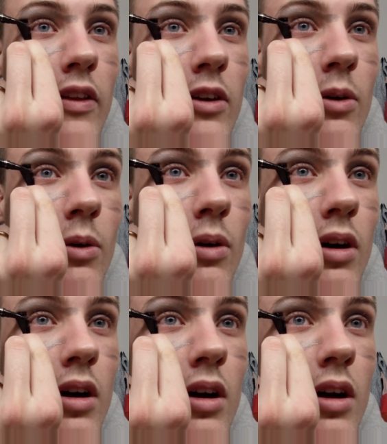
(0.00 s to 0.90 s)
you
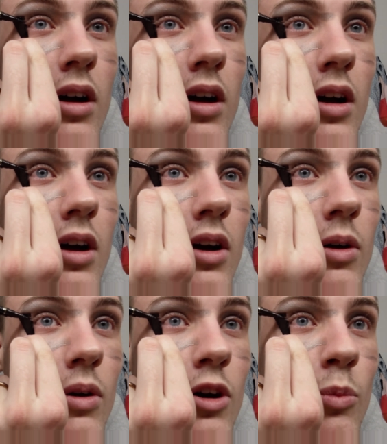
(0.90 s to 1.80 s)

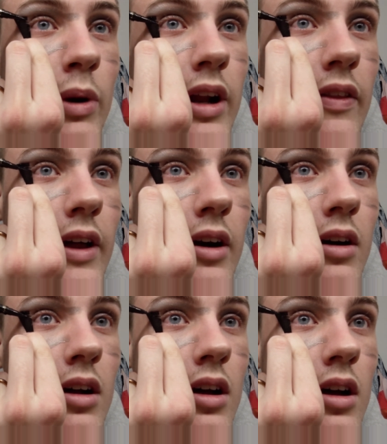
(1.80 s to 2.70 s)
goop it in there.